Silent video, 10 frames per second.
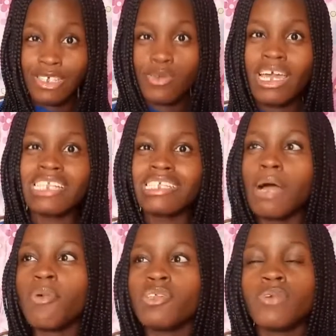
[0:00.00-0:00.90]
You get to
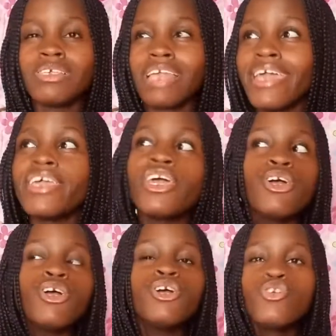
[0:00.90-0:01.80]
that point where it's like,
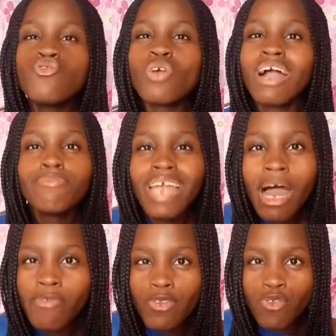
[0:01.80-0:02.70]
you can't be
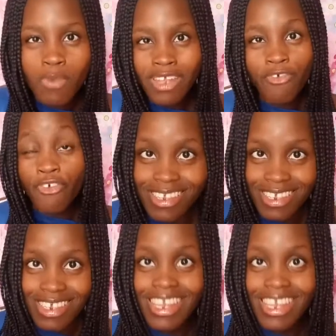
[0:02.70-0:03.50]
having too many friends.